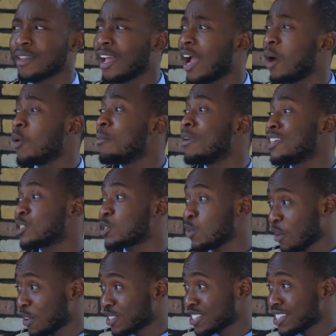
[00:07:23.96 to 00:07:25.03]
I wear my
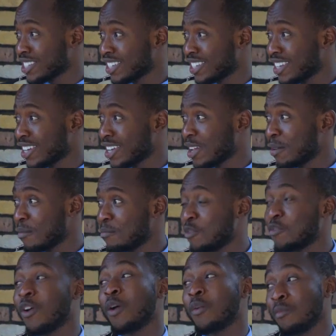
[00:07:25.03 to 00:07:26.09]
socks
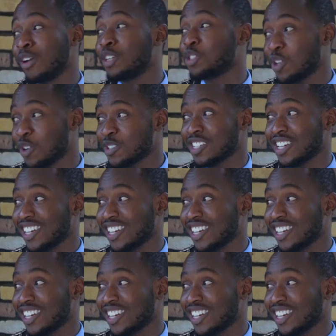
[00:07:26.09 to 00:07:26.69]
before I wear my trousers.